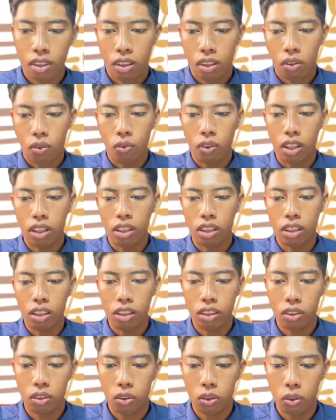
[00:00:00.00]
What the
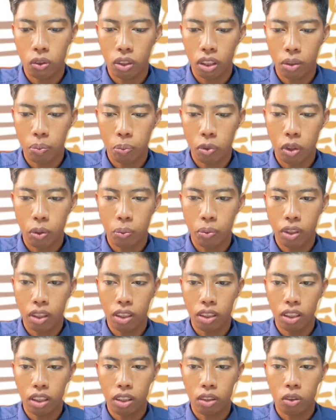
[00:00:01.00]
issue and
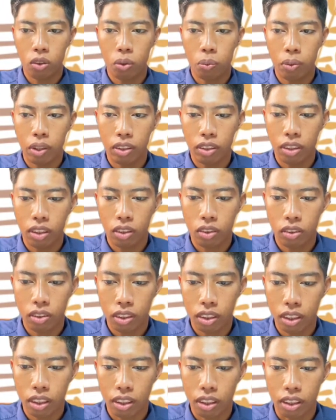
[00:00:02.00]
problem agro-basic
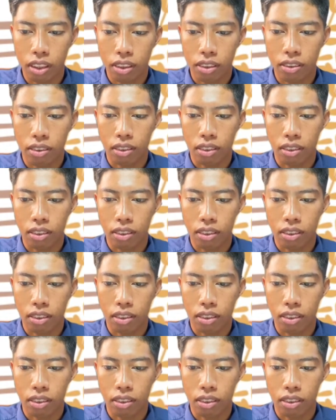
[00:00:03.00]
industry is?